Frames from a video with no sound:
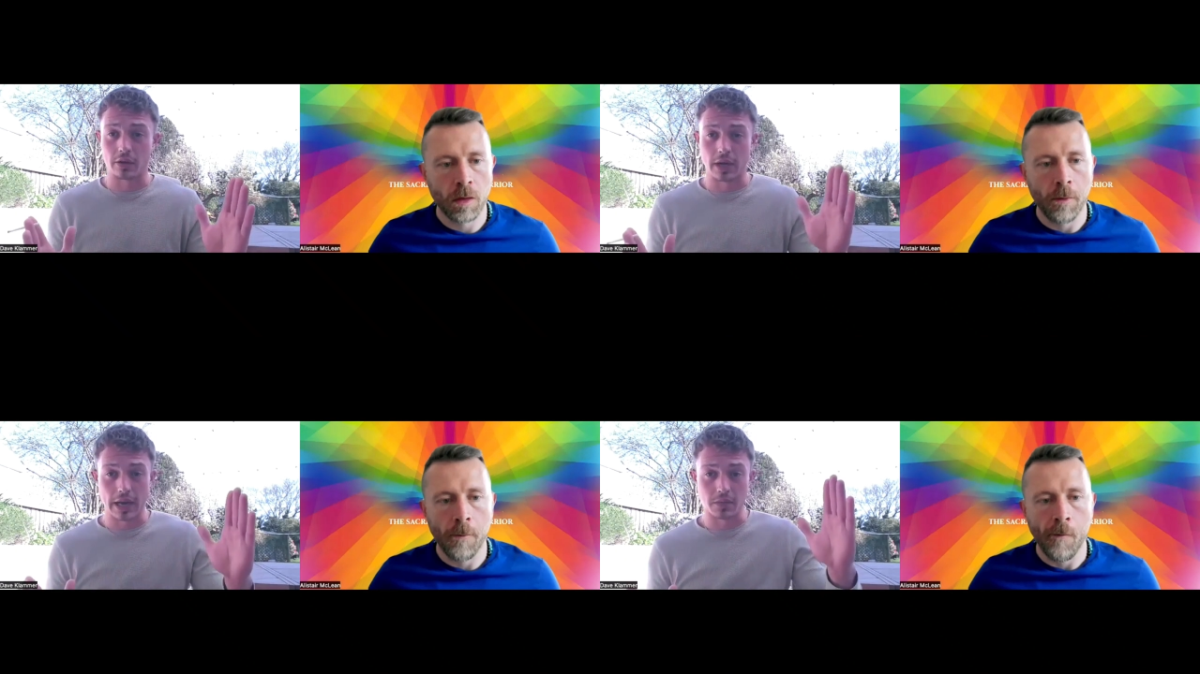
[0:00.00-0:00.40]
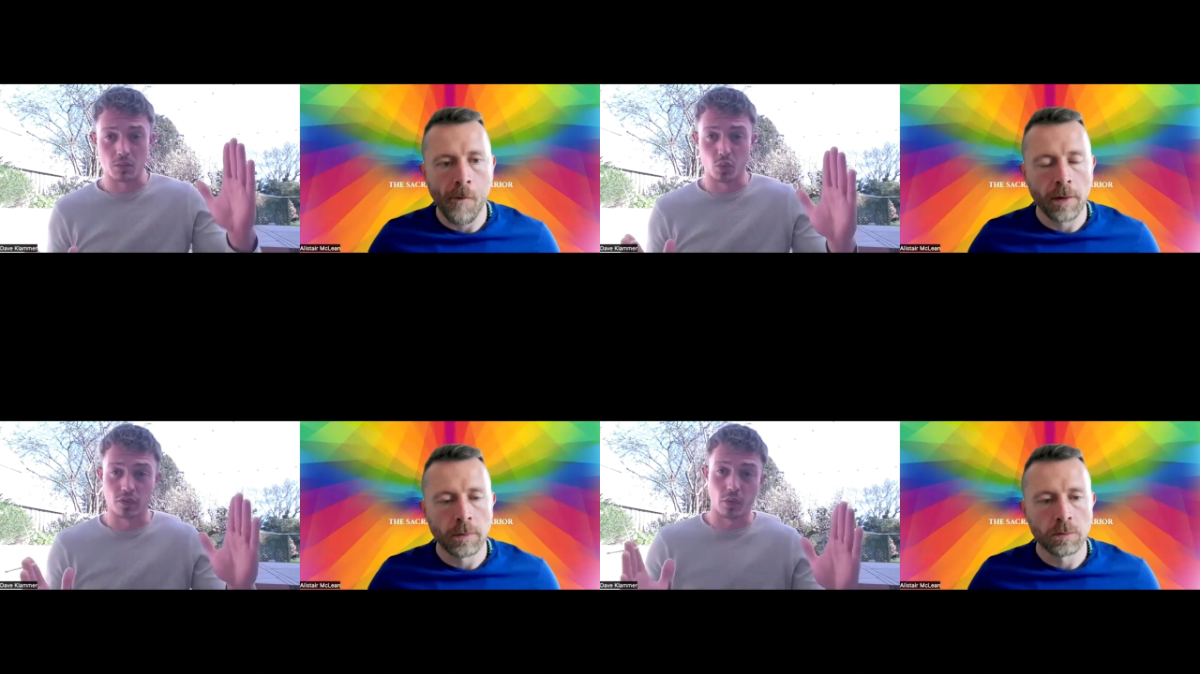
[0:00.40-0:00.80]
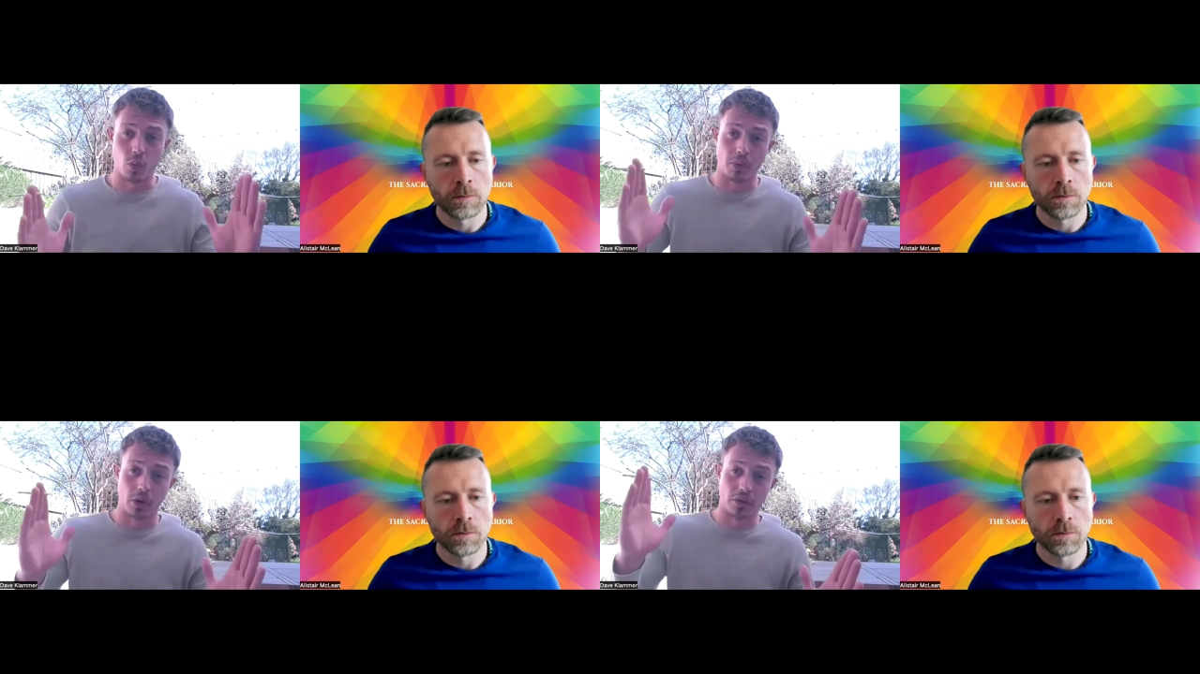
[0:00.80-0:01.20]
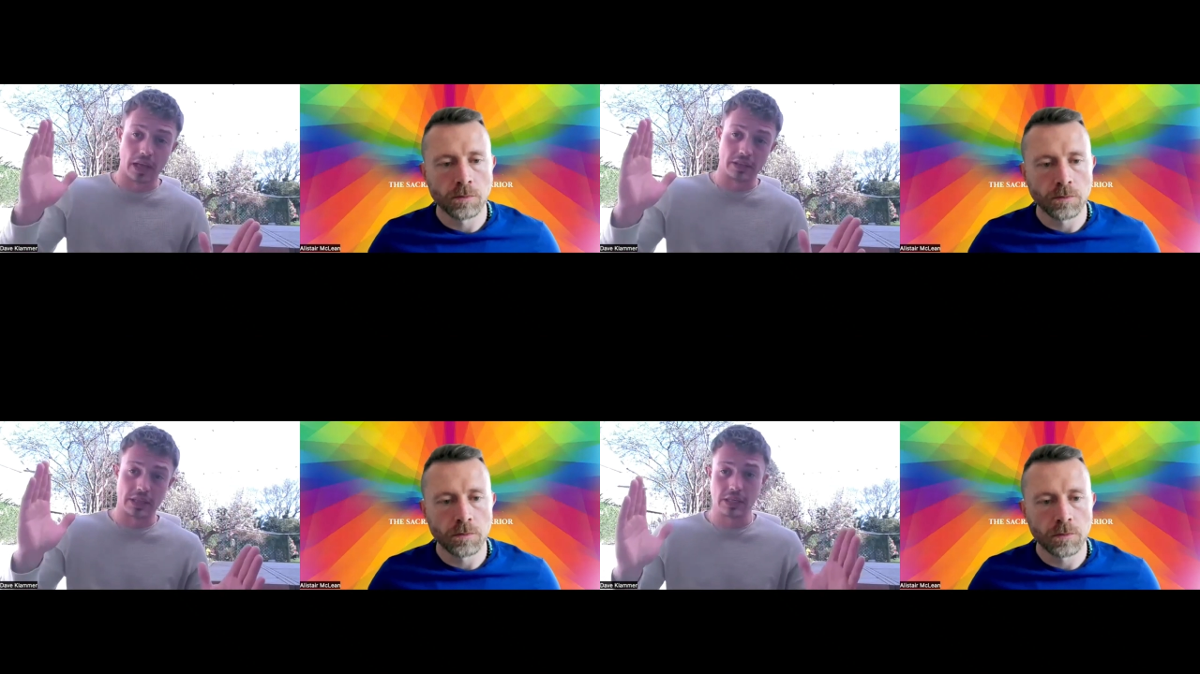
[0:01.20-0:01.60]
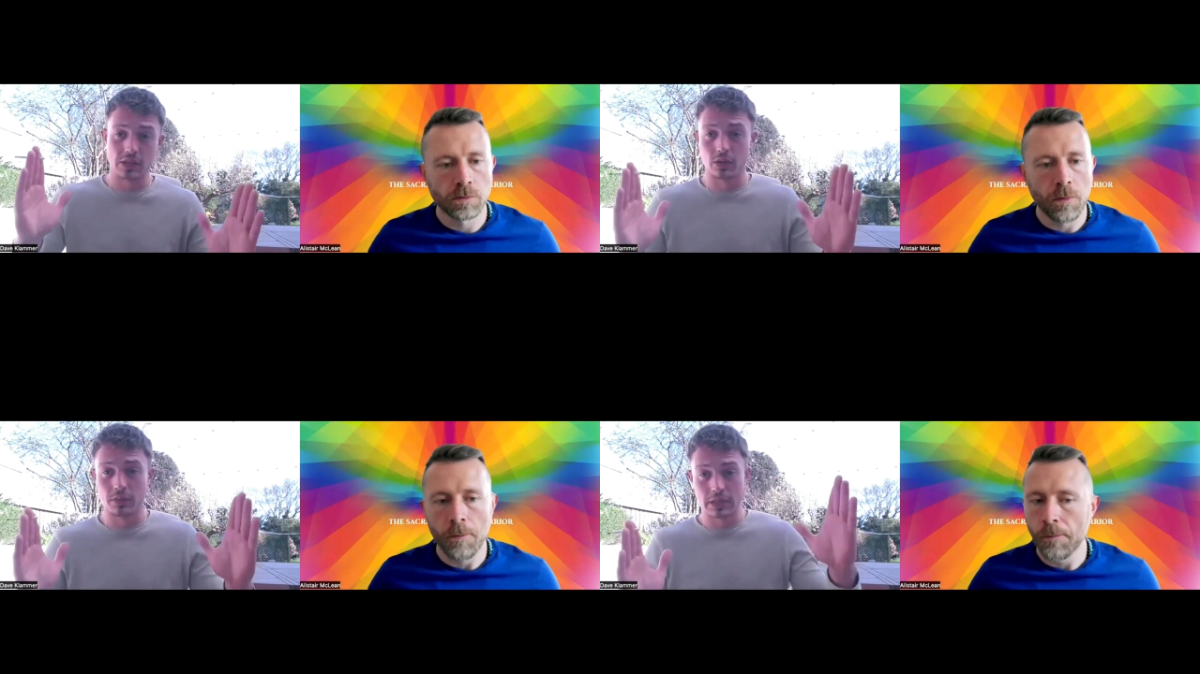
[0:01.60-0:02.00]
Speaker 1: that creates more of a wobble on that
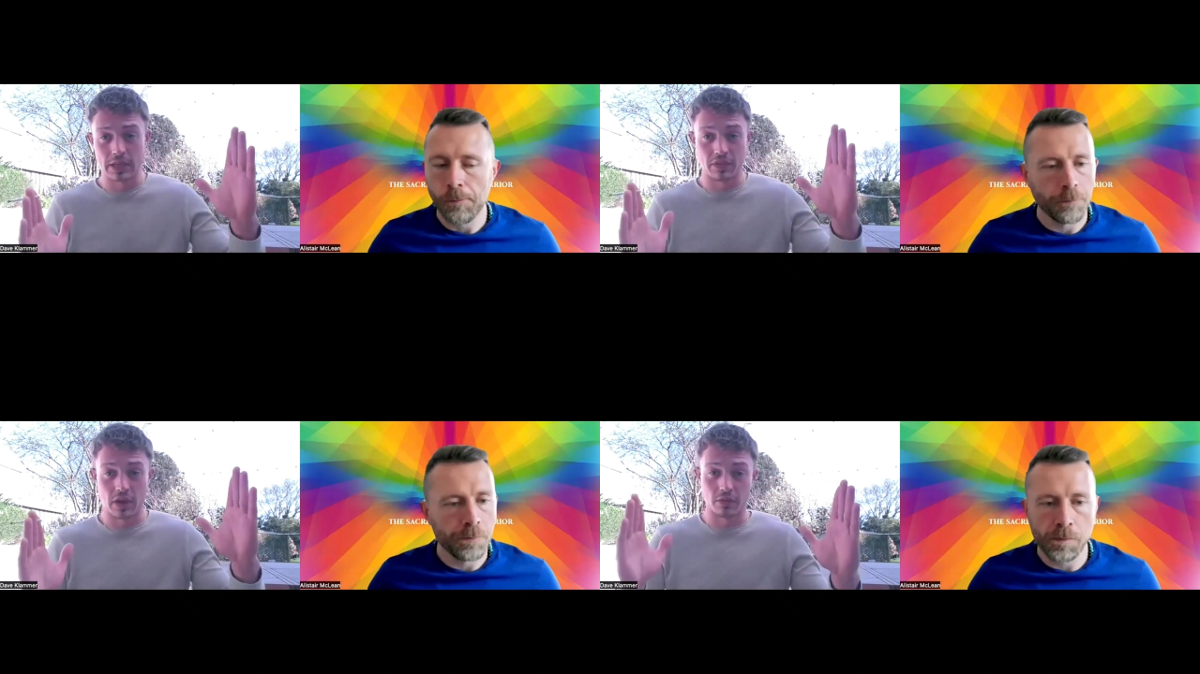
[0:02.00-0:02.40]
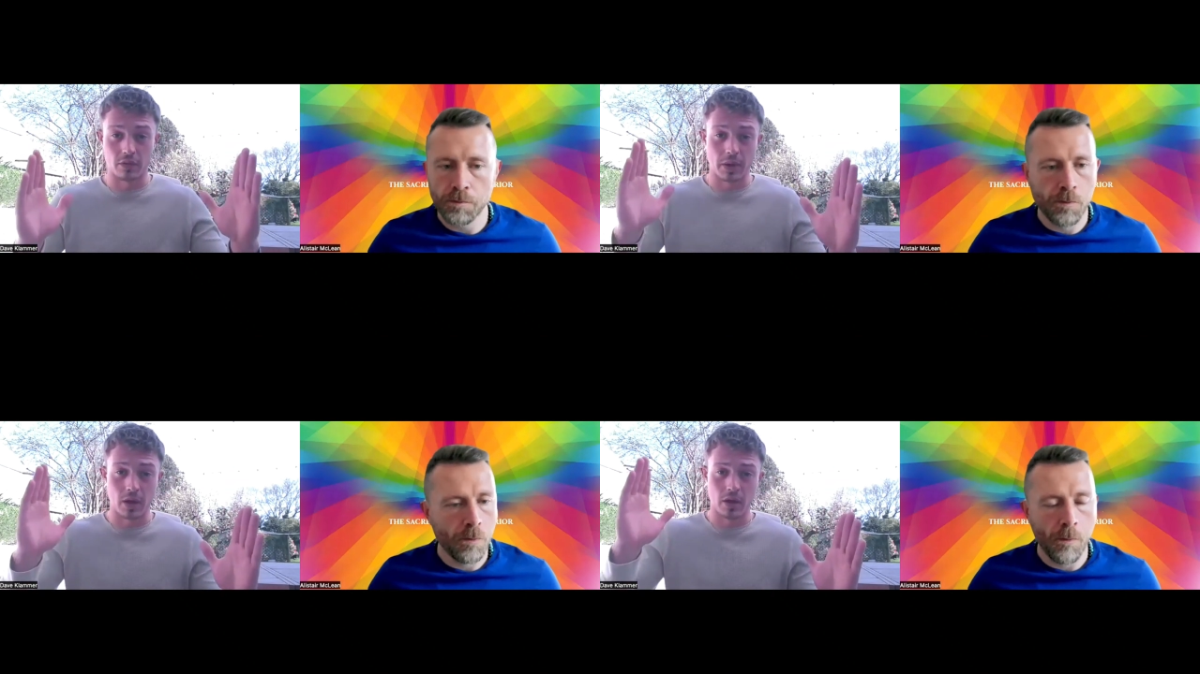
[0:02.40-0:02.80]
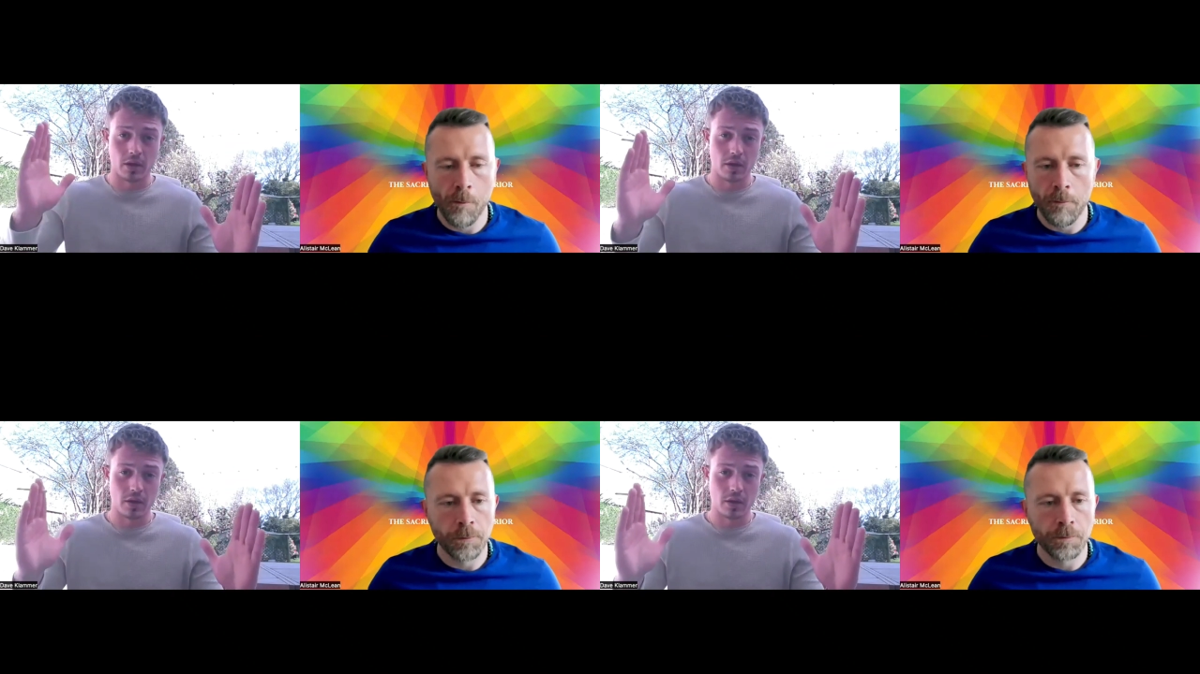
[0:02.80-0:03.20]
seesaw because they're further apart.